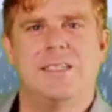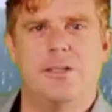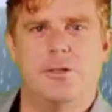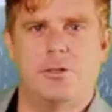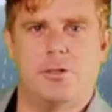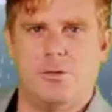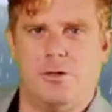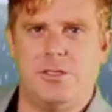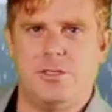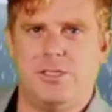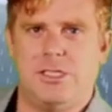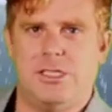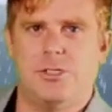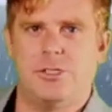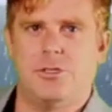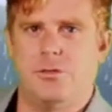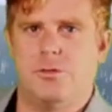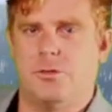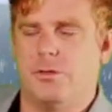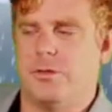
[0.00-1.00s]
here across
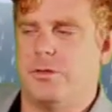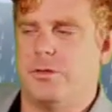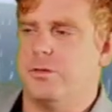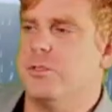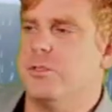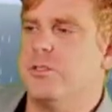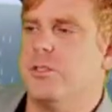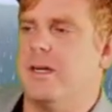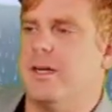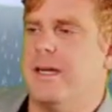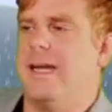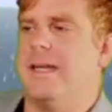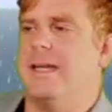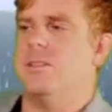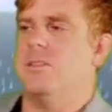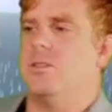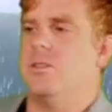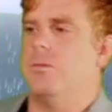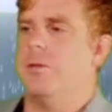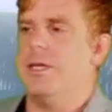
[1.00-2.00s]
central and northern Luzon heading
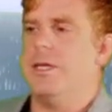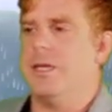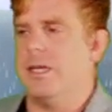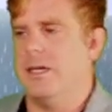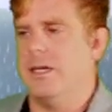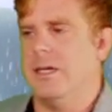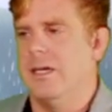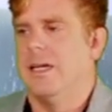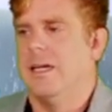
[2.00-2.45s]
into the weekend.